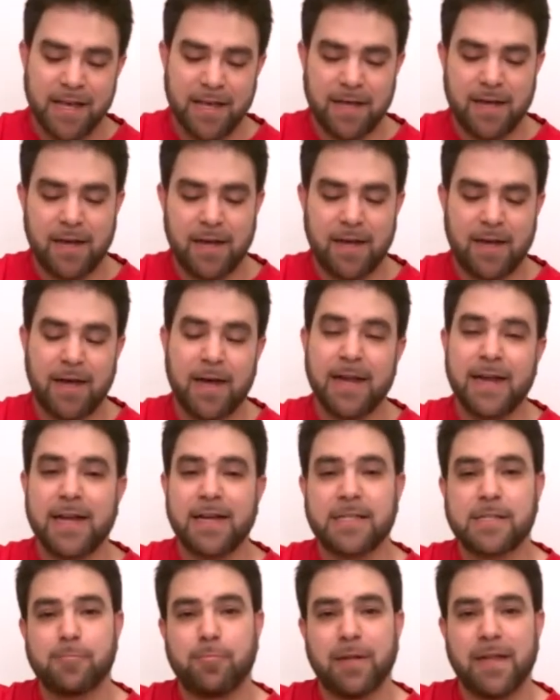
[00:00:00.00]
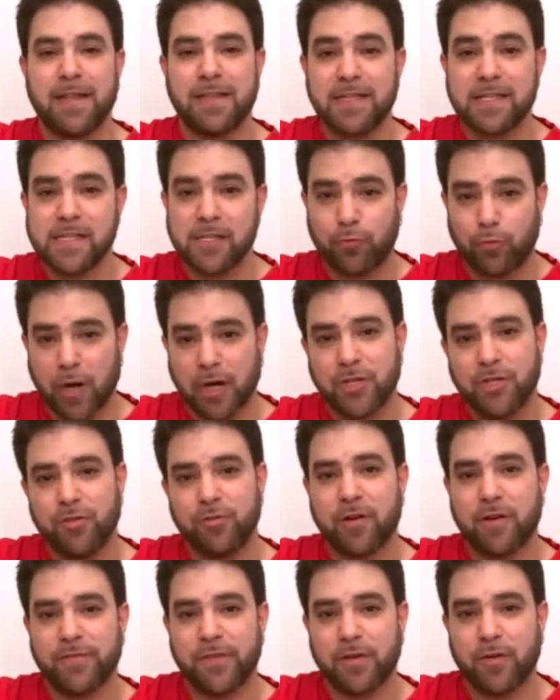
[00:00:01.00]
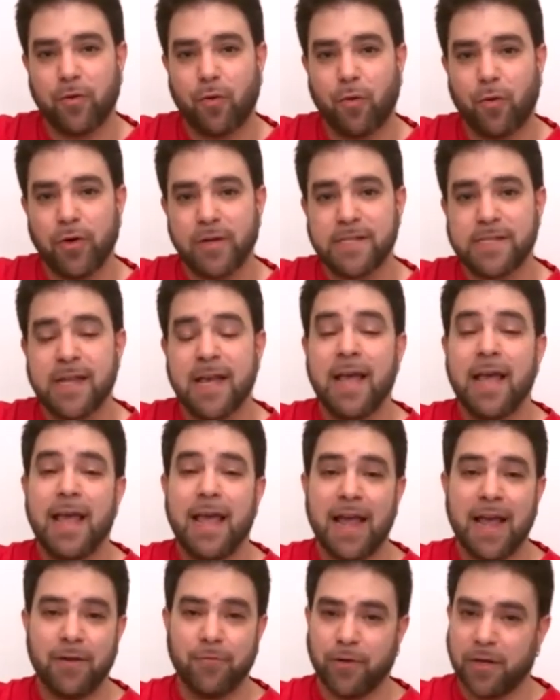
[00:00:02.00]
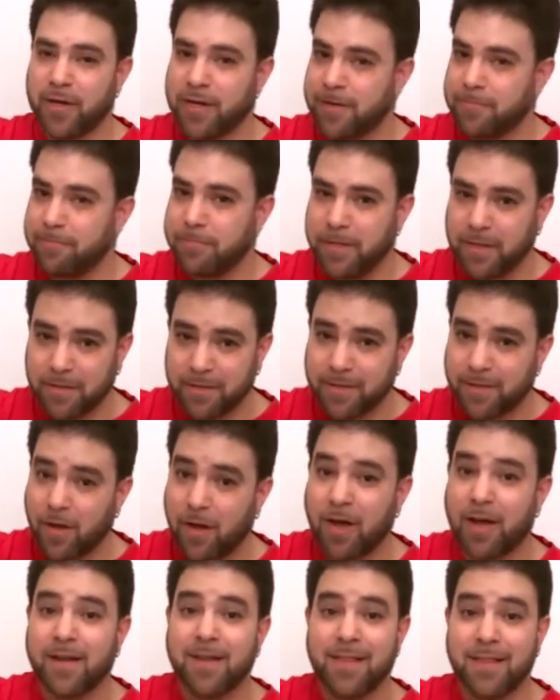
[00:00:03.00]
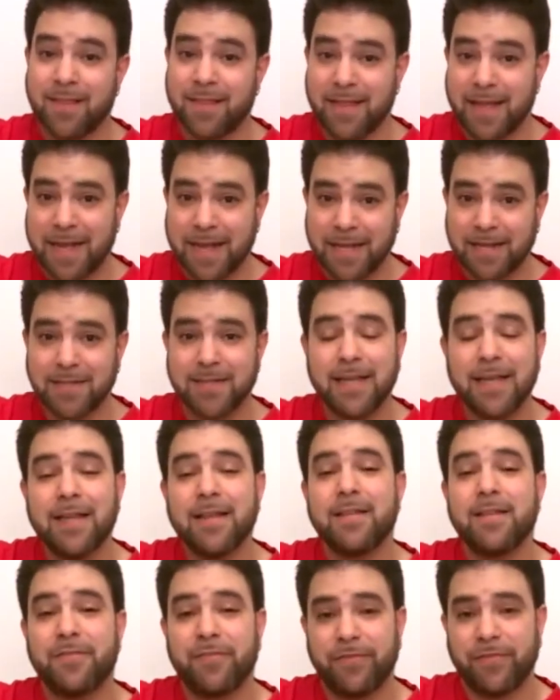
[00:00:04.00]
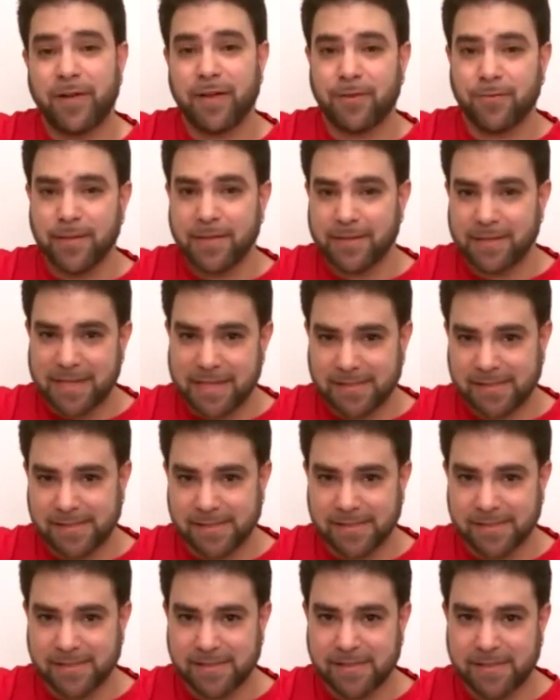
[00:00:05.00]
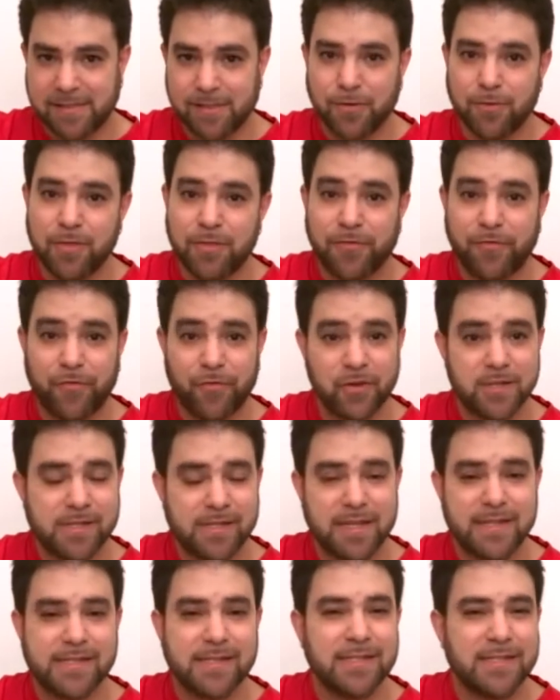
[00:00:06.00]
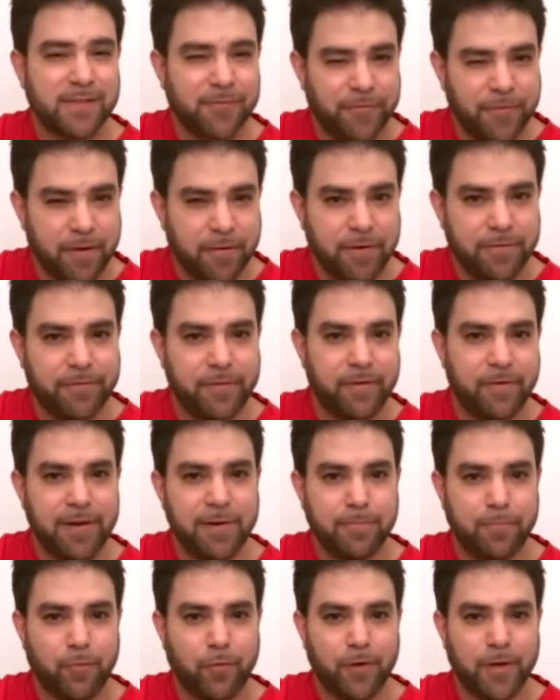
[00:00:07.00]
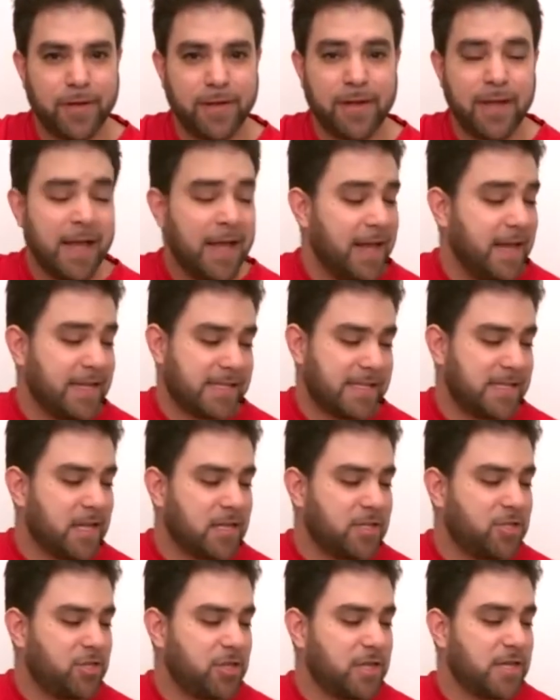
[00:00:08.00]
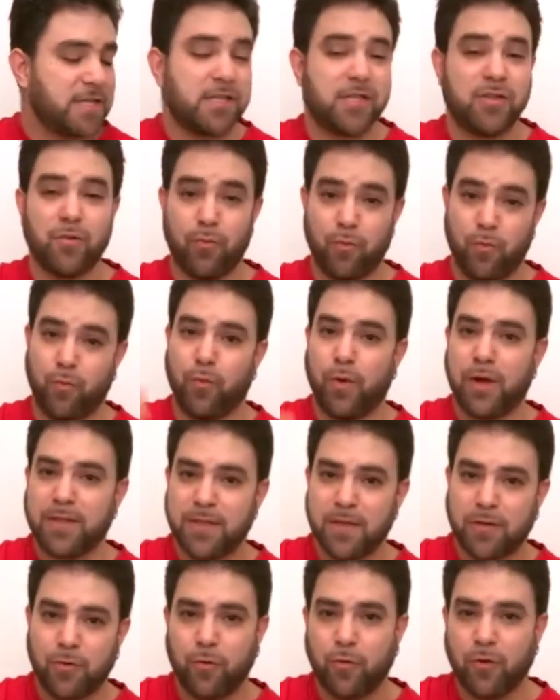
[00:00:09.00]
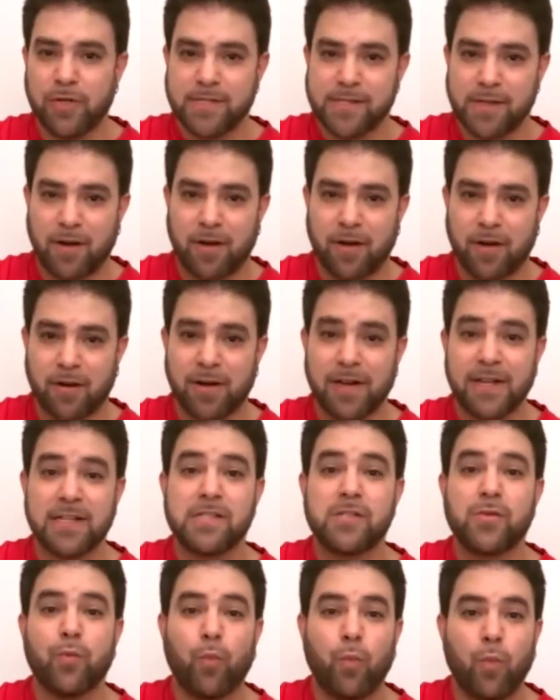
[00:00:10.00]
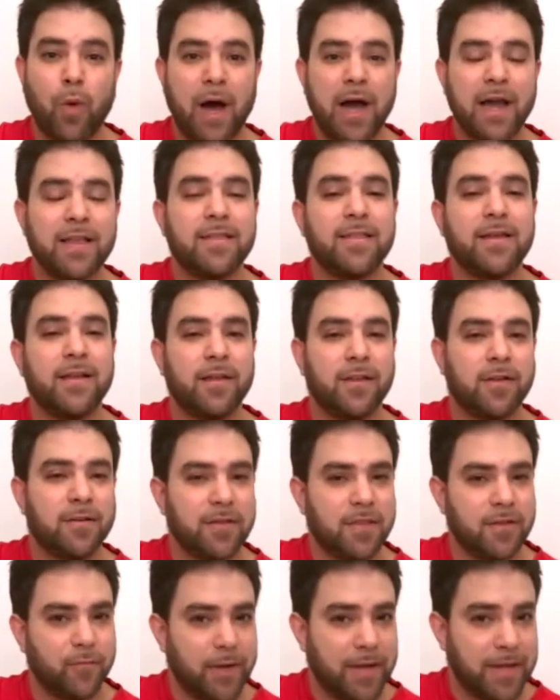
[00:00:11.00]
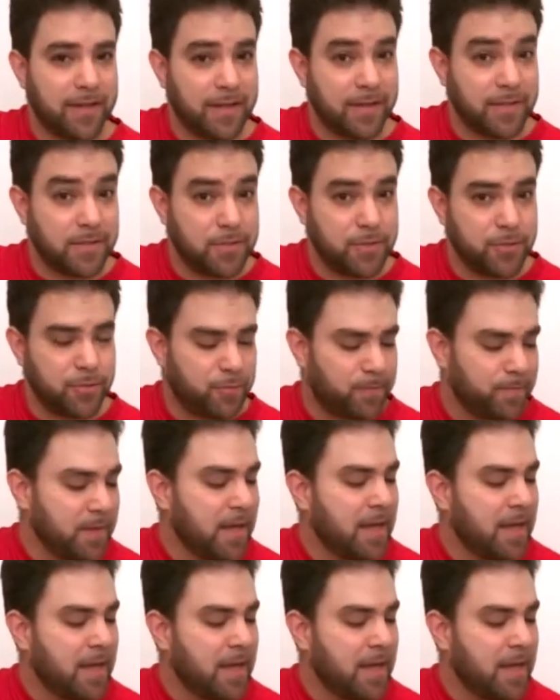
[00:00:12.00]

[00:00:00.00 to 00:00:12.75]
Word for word: uh, I explained the structure of the chords and we're gonna build on that in the following lessons. So the first lesson is very, very important. It's not just what the chords are, it's why they look look the way they do.